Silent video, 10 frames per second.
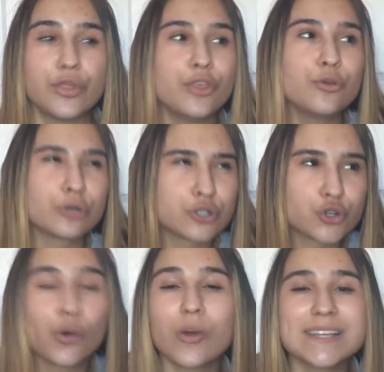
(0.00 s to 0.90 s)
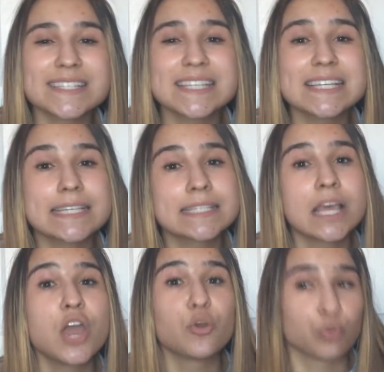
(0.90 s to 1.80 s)
your choices
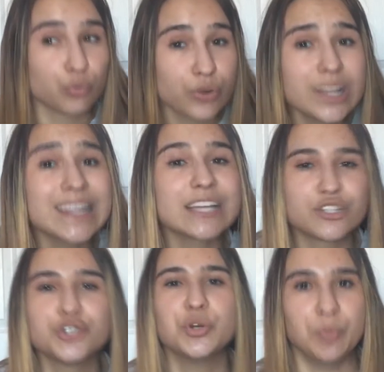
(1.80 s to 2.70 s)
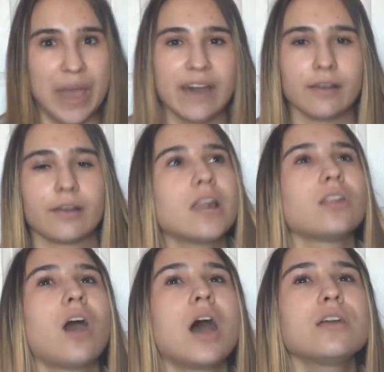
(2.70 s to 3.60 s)
really do matter. In a
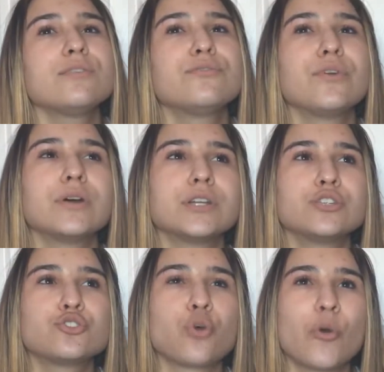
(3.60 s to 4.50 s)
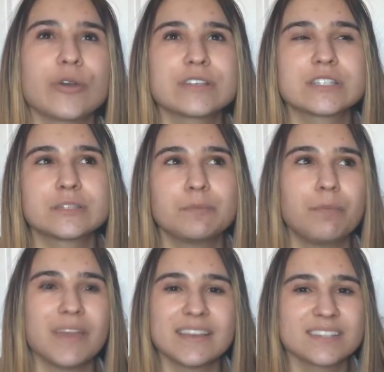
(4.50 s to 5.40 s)
lot of
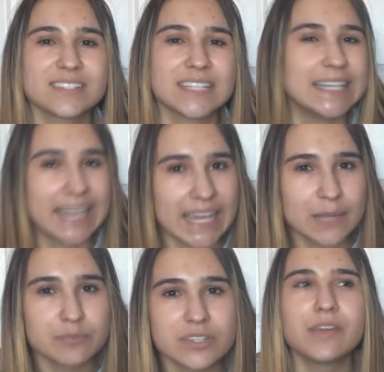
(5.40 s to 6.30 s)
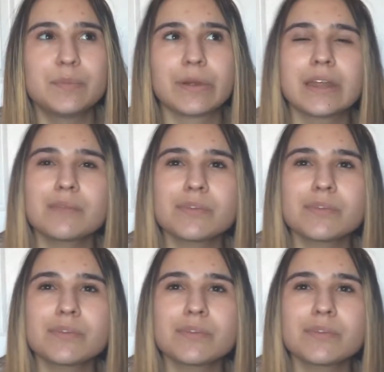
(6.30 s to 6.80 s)
choice-based games, they pretty